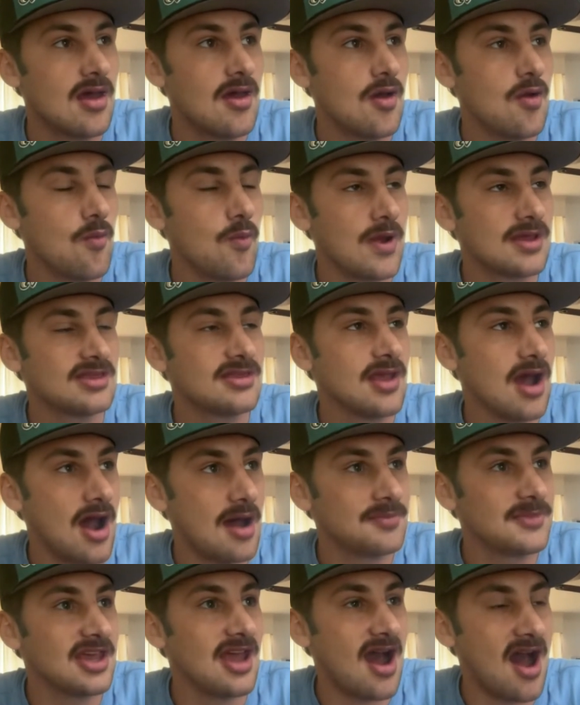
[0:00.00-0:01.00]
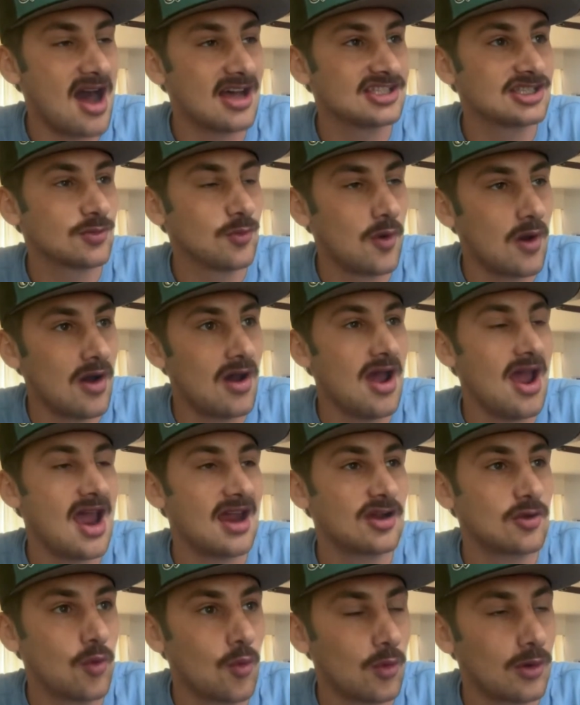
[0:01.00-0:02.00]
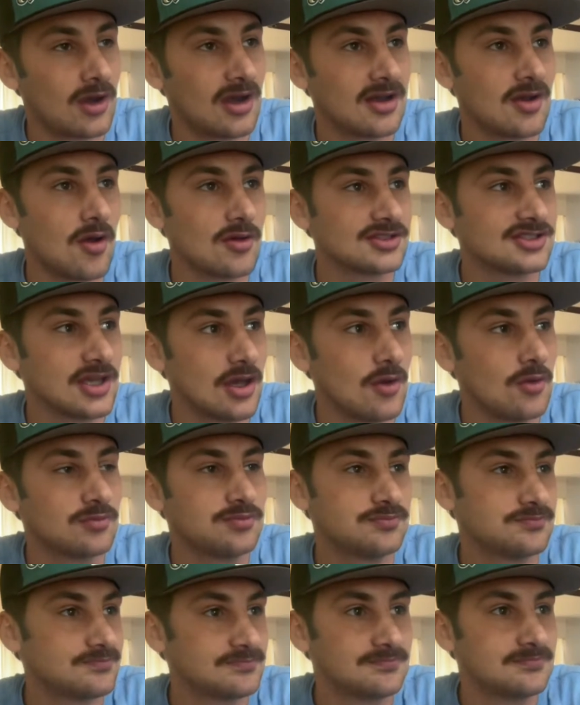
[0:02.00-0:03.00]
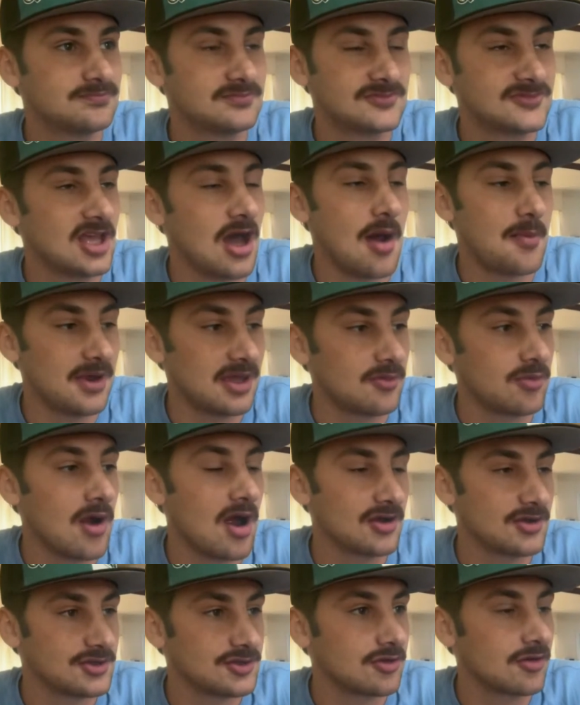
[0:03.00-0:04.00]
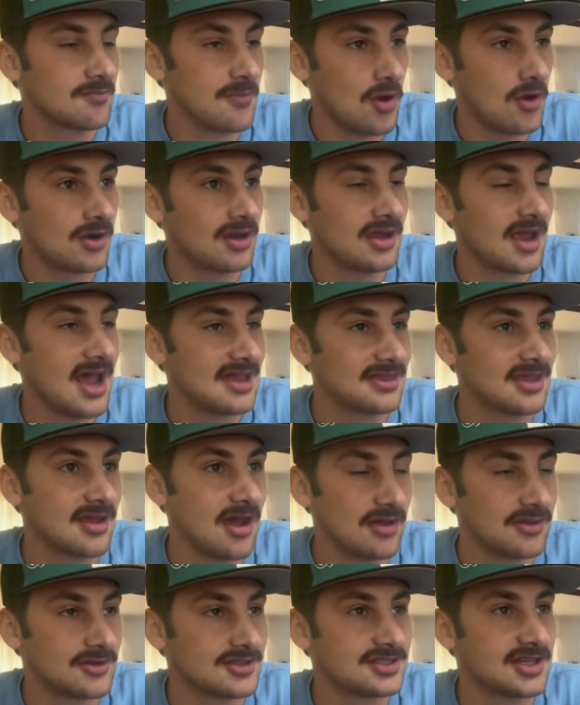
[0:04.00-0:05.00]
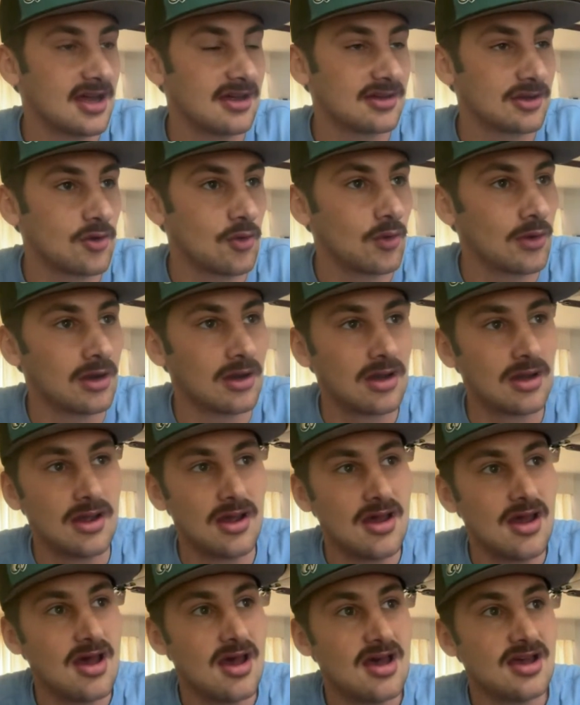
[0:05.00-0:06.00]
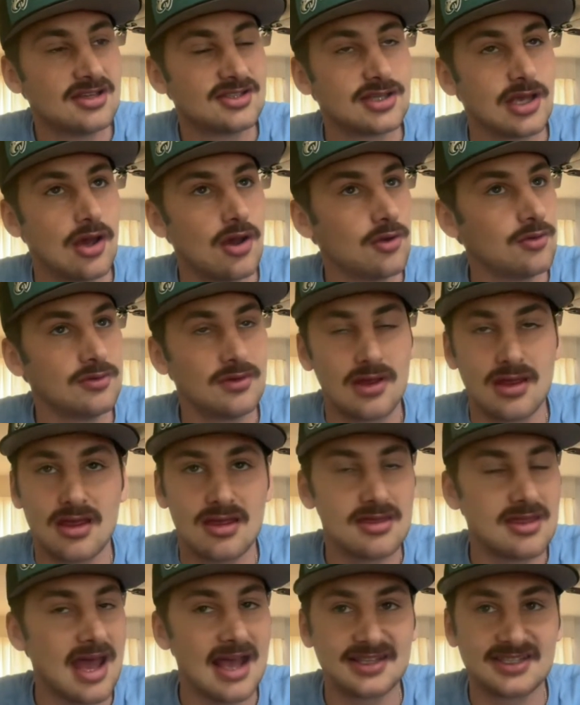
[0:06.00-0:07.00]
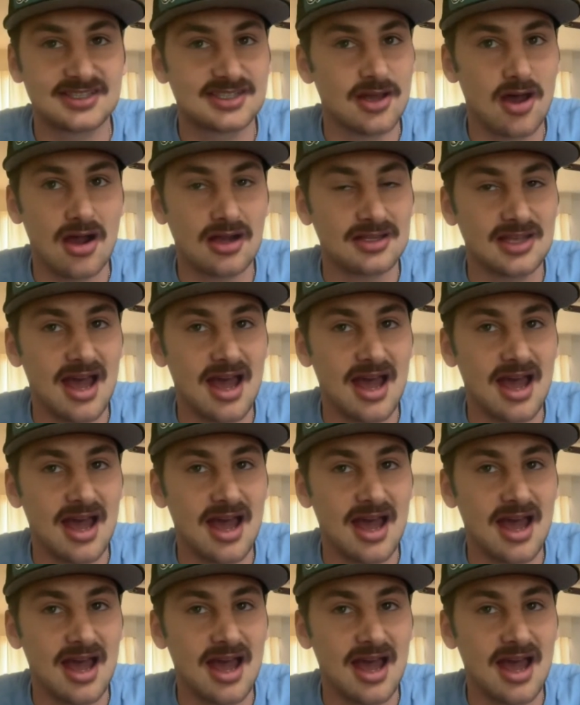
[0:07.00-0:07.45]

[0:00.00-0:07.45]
Nnamdi Asomugha at corner and also Dominique Rodgers-Cromartie at the other side of the corner. So that sucked.